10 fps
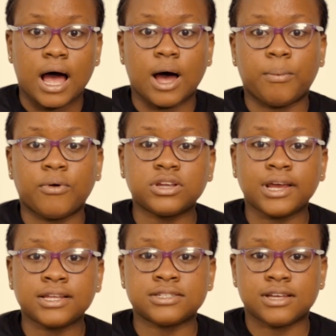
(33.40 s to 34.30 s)
Our
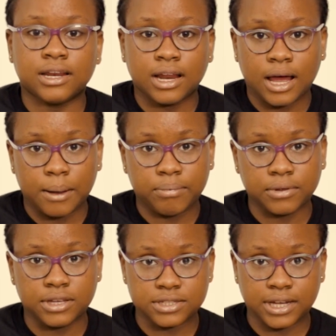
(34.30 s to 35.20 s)
project is an app
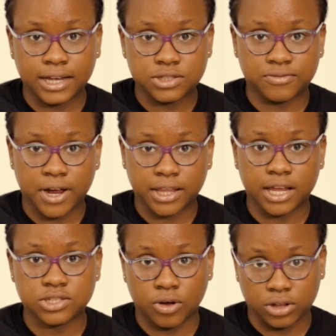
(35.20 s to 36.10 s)
designed to validate